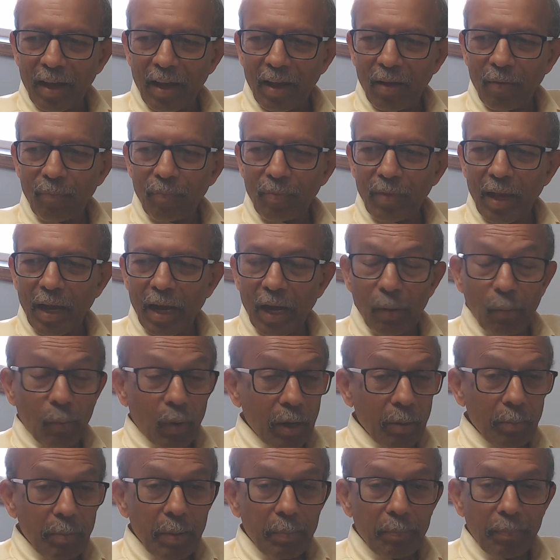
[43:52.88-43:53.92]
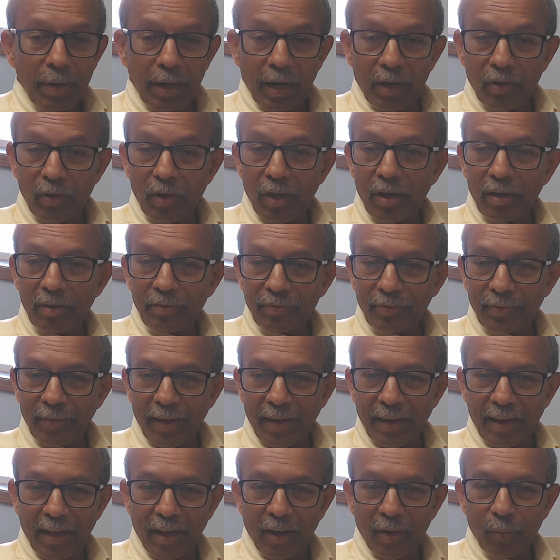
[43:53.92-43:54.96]
I want to be proud of, and I
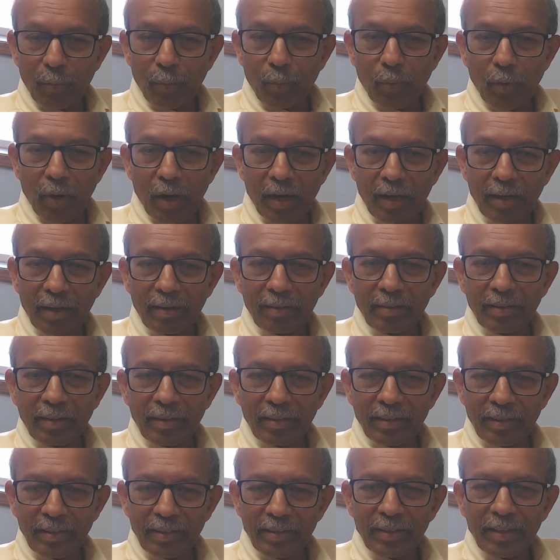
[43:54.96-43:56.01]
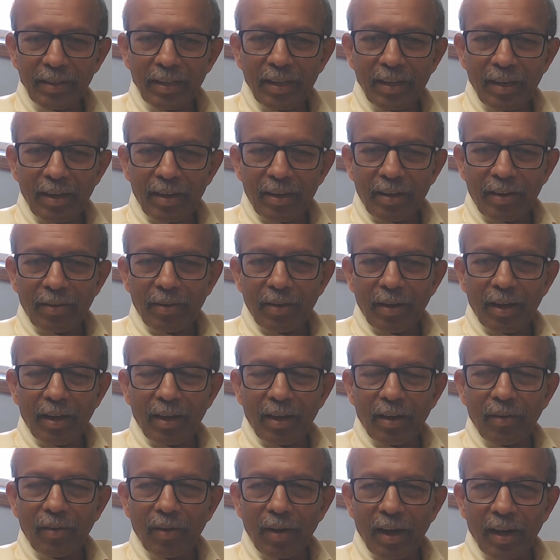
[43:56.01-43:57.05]
want the
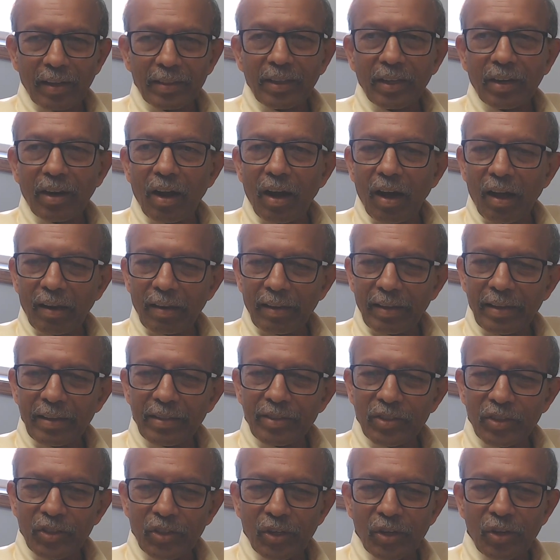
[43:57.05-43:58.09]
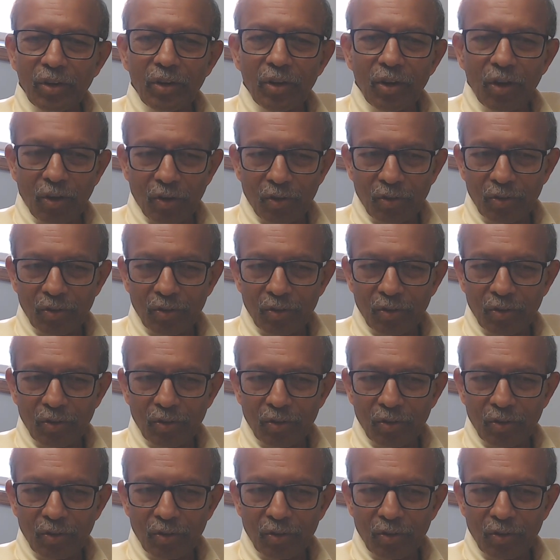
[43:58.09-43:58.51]
other colleagues to know.